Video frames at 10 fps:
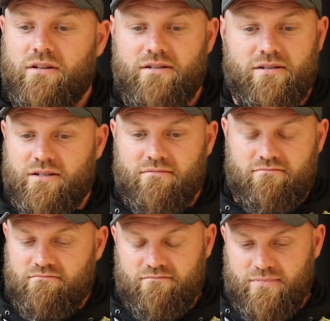There's
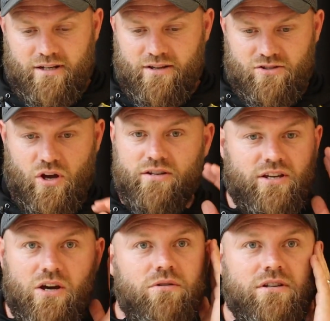you know, there's no
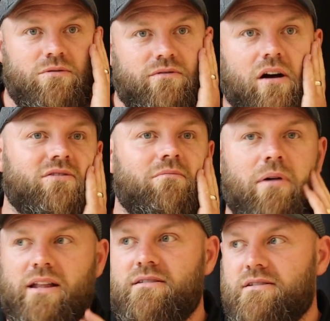excuses. We've got some
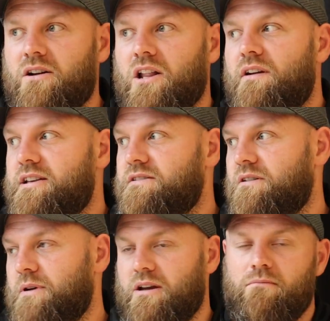bans and all the rest of
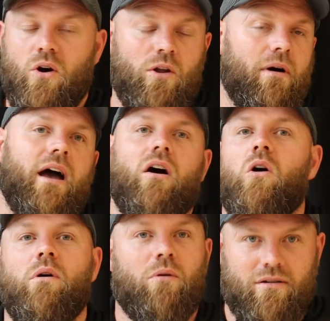it. We can moan about it
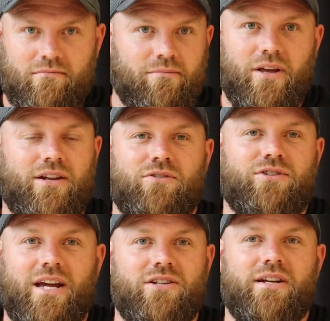all we want, but it doesn't
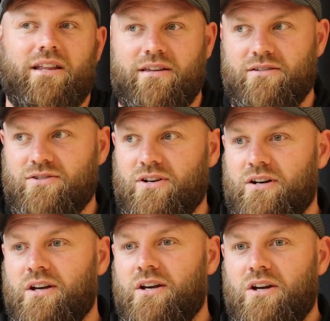change anything.
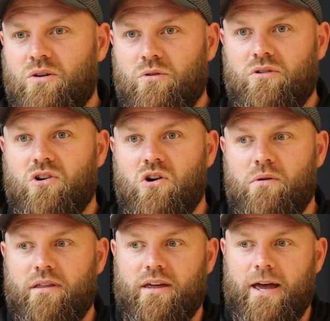So we'll go
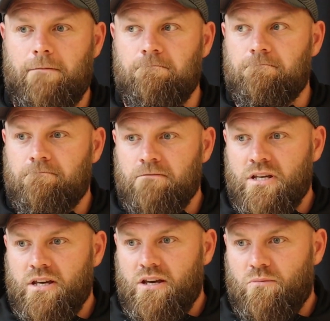with
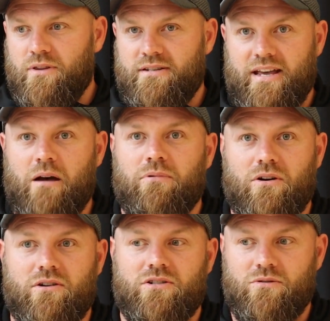a set of
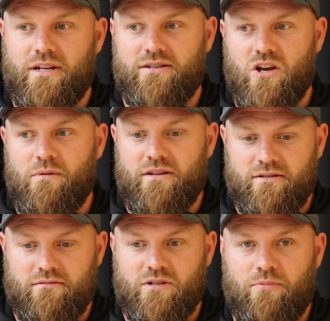blokes who are
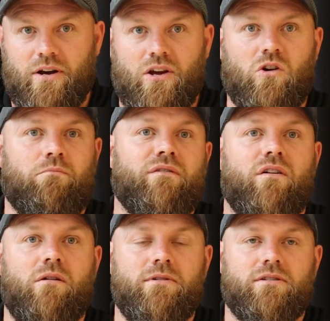determined to put in a good
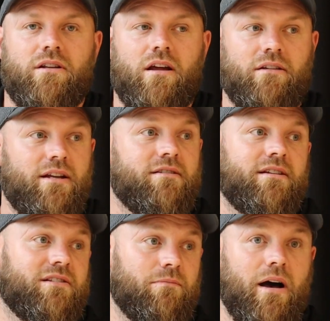performance and lead us
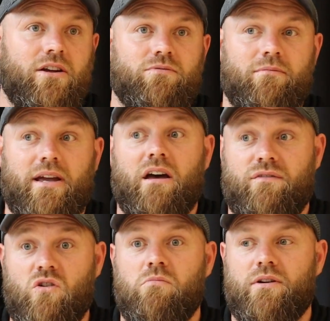into Bash when we get a
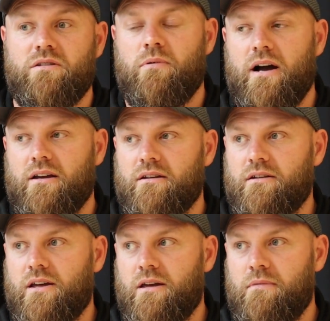few bodies back
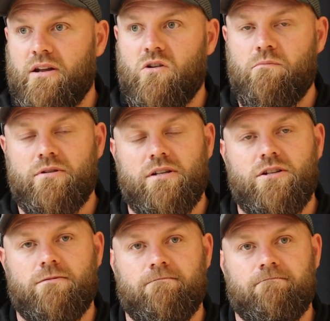in a good
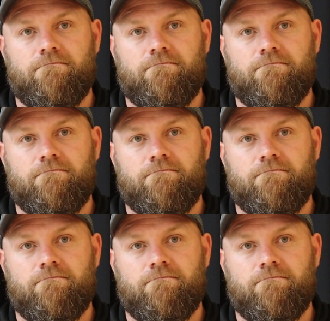position.